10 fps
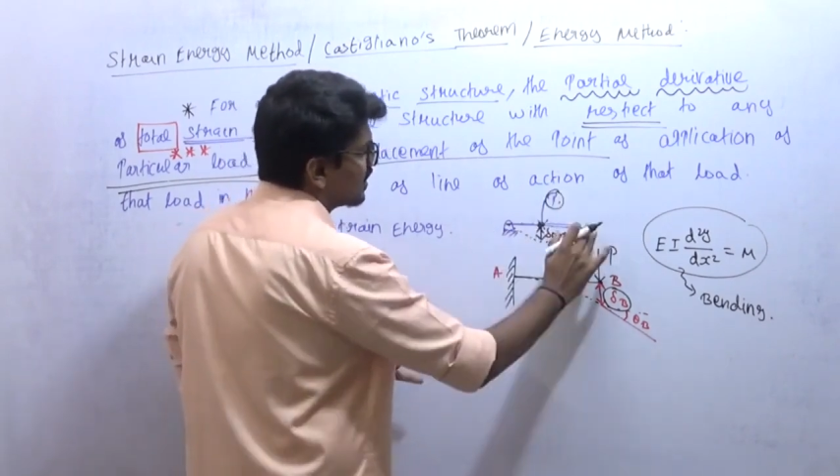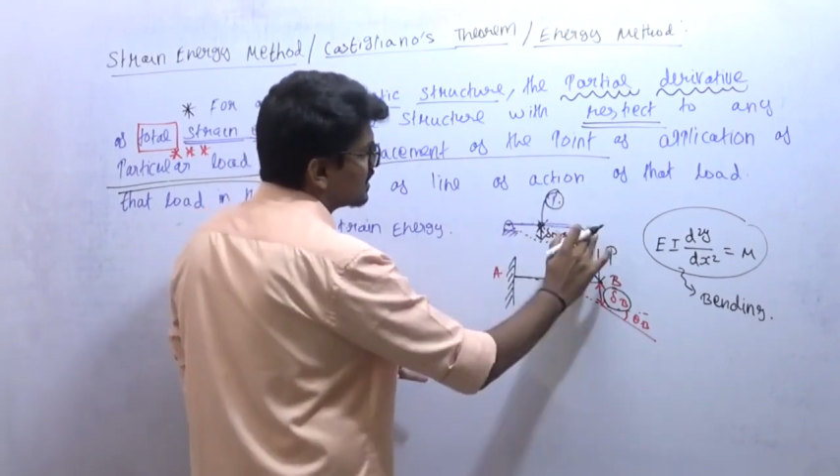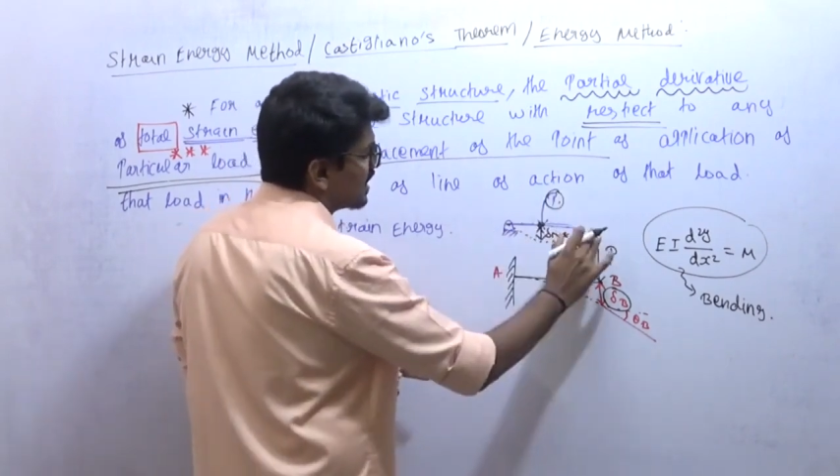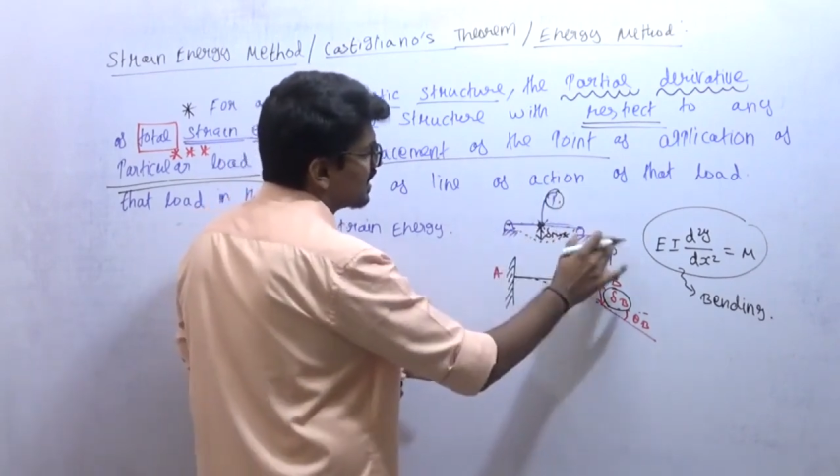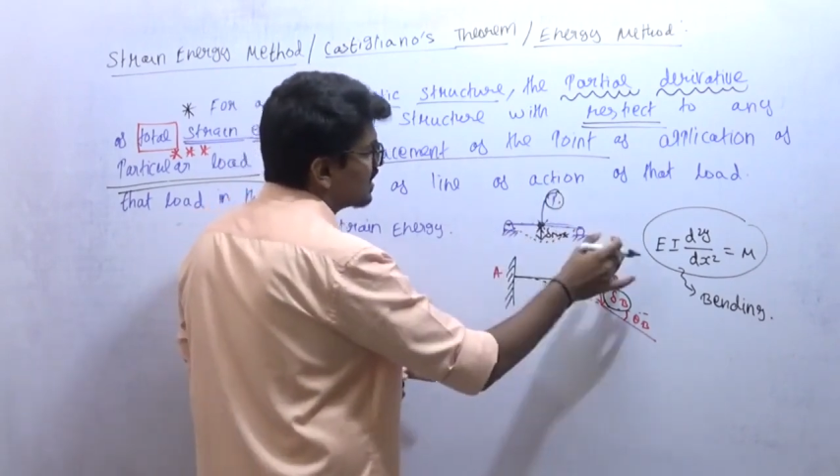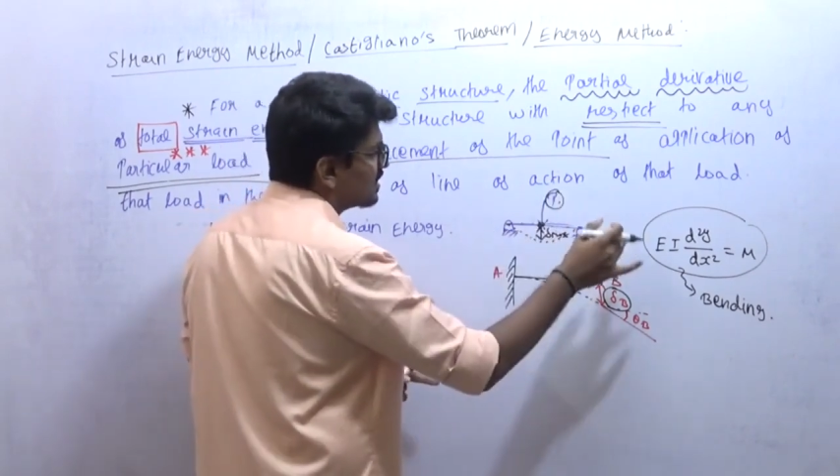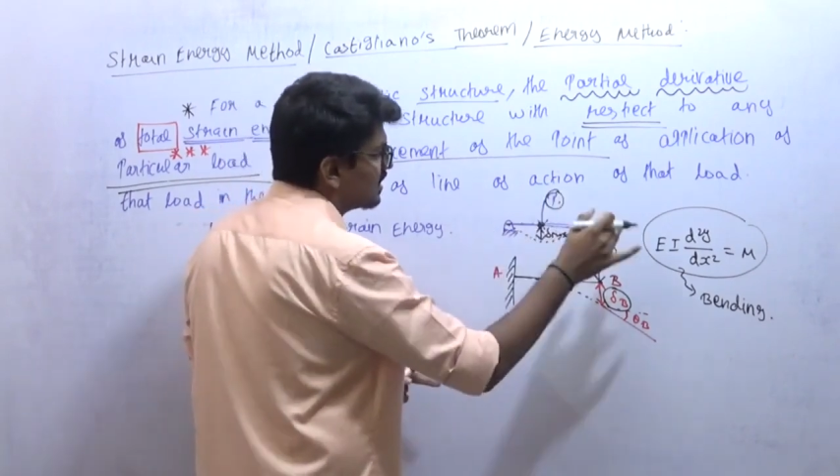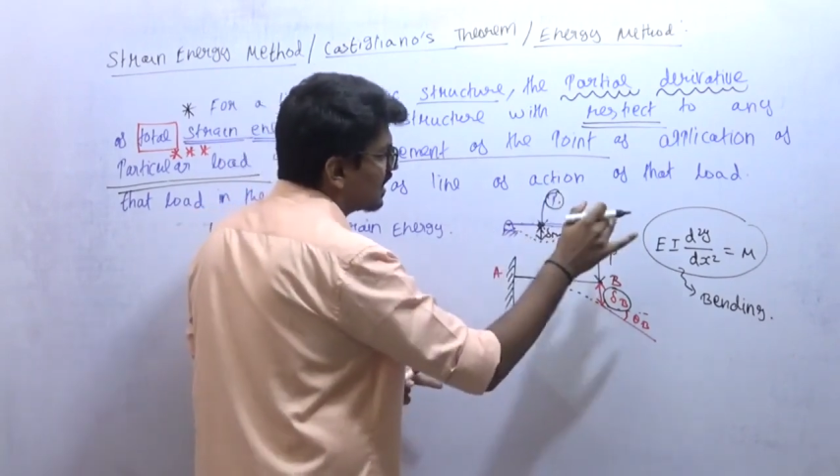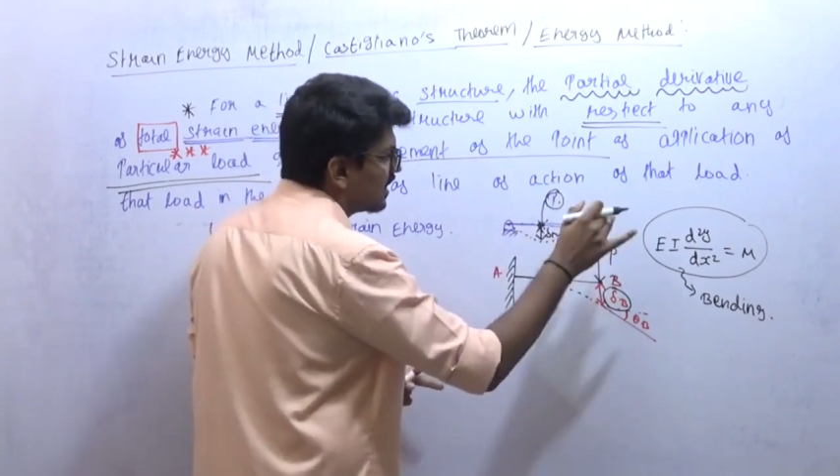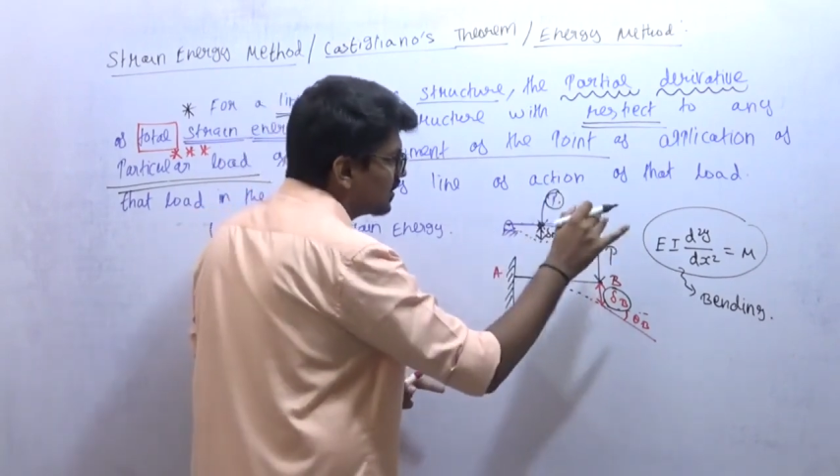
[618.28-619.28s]
strain
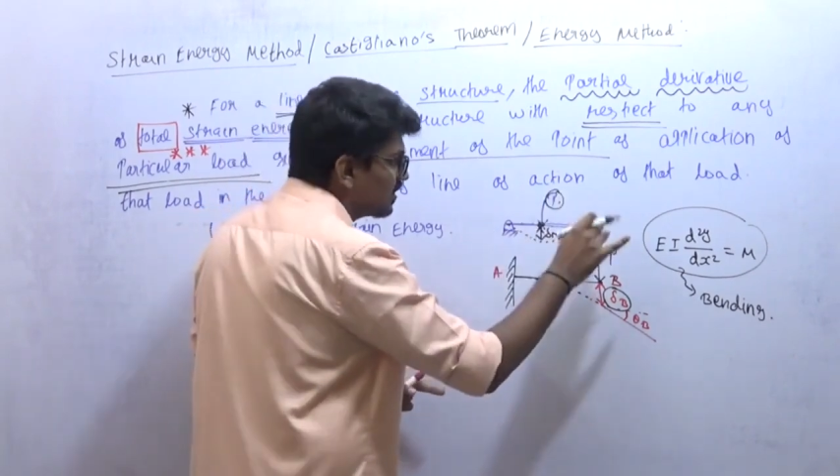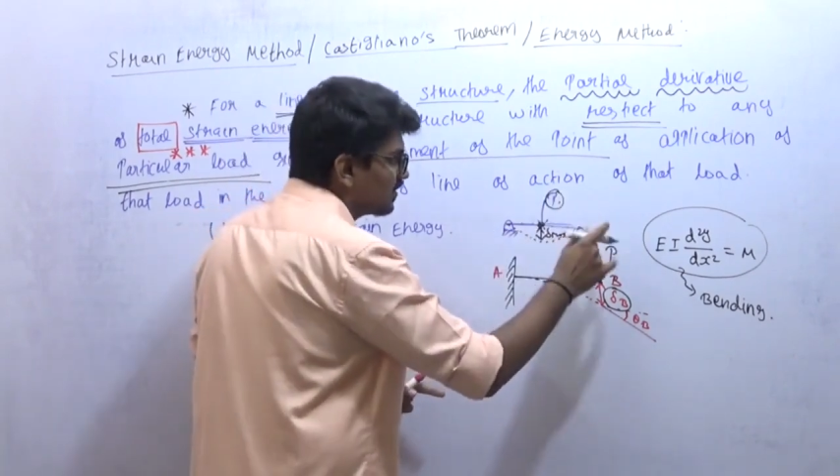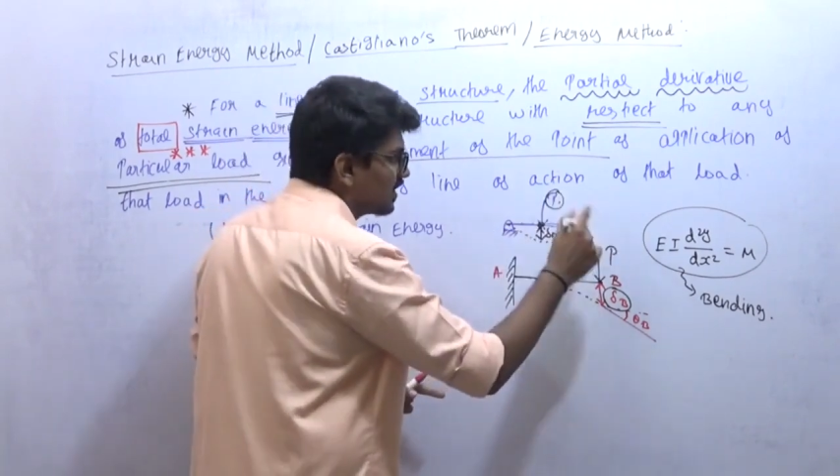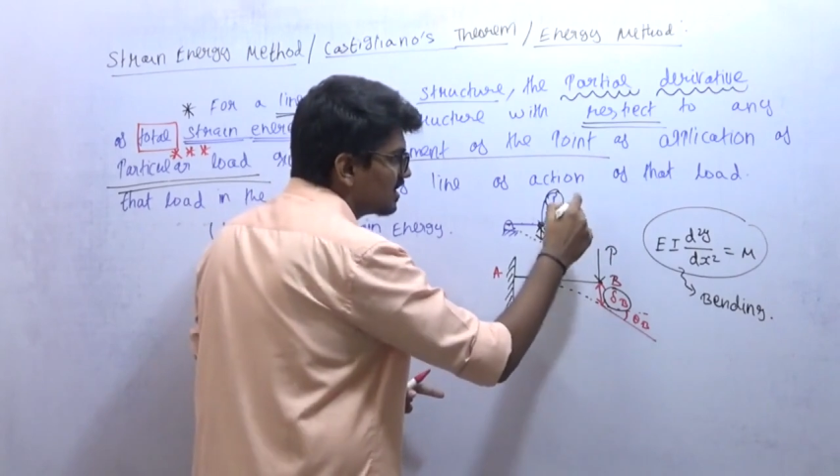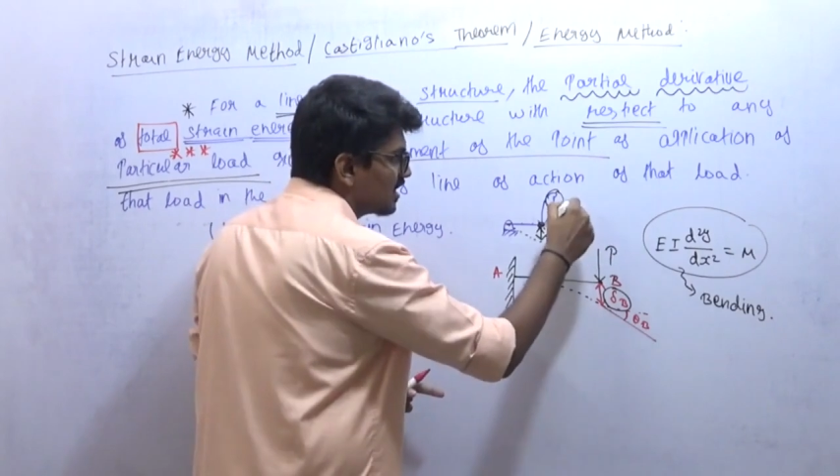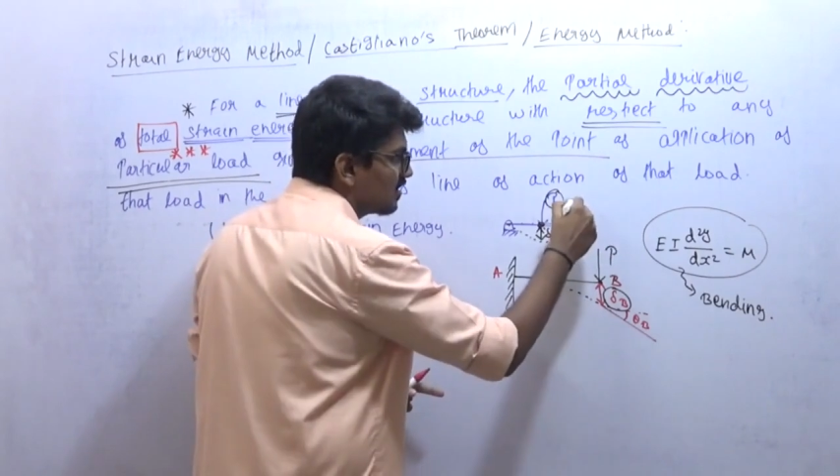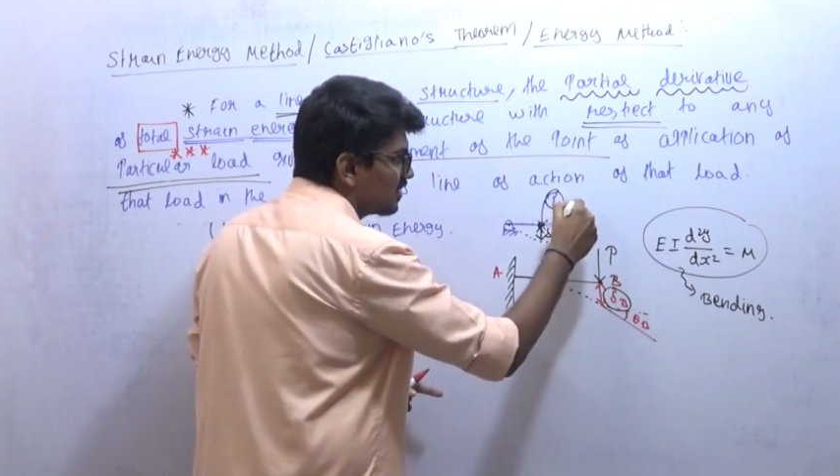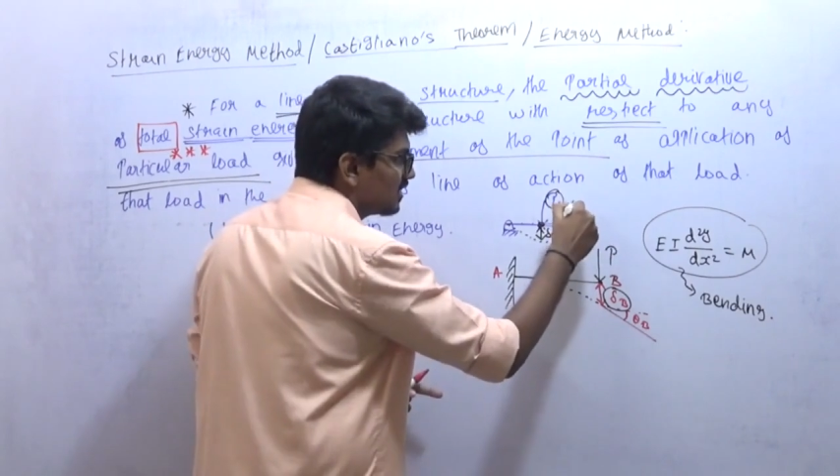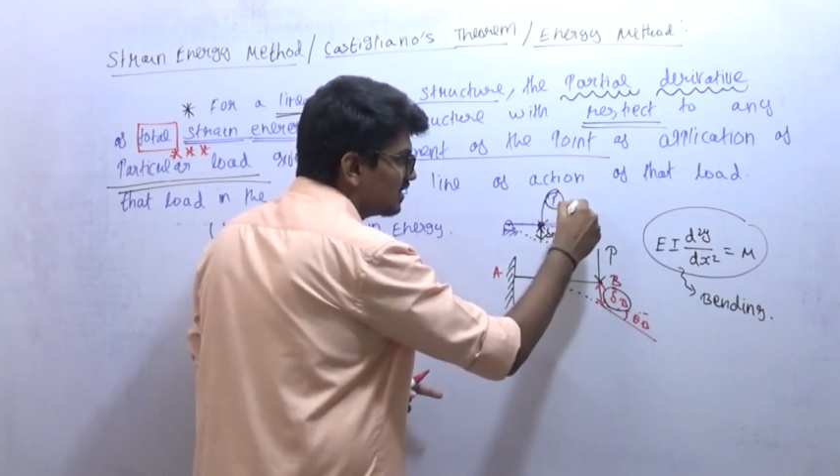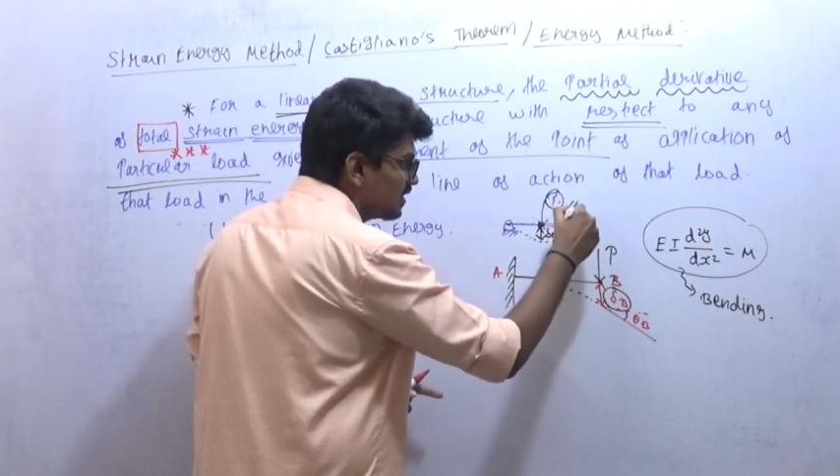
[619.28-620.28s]
energy, I need to differentiate
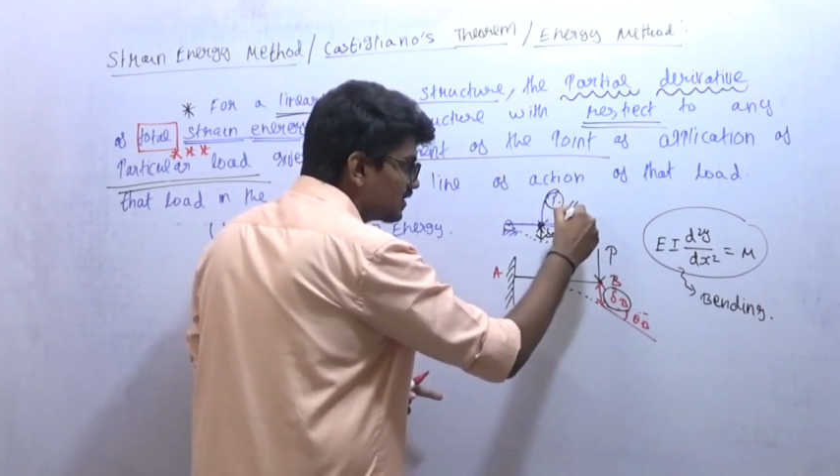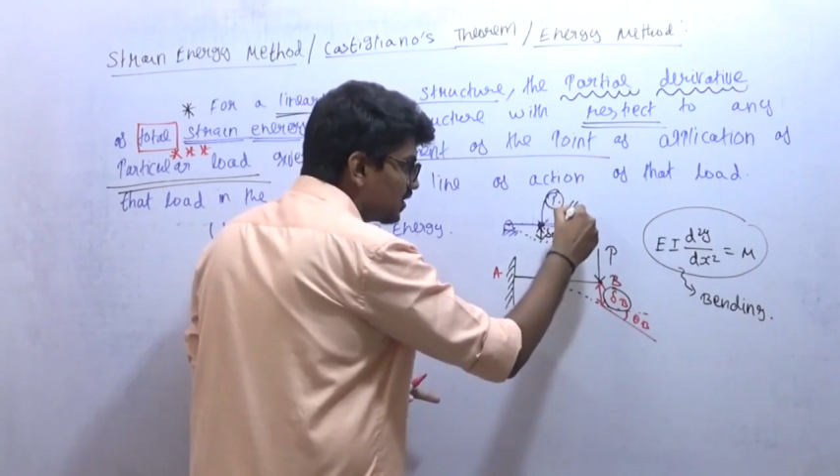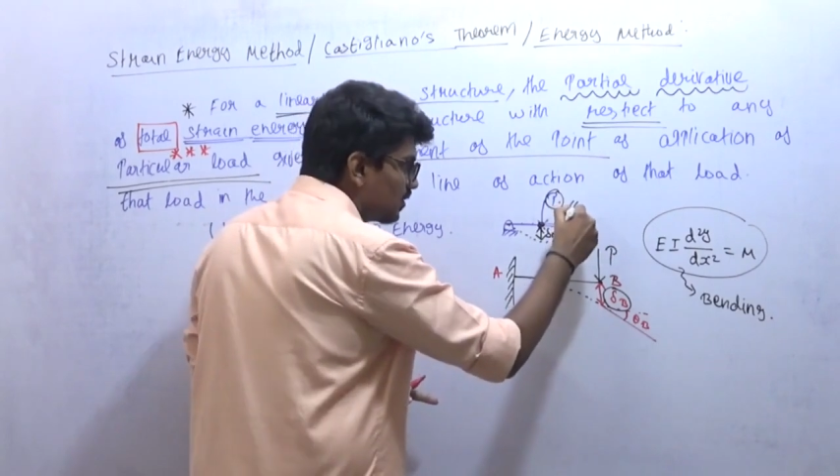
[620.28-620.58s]
with this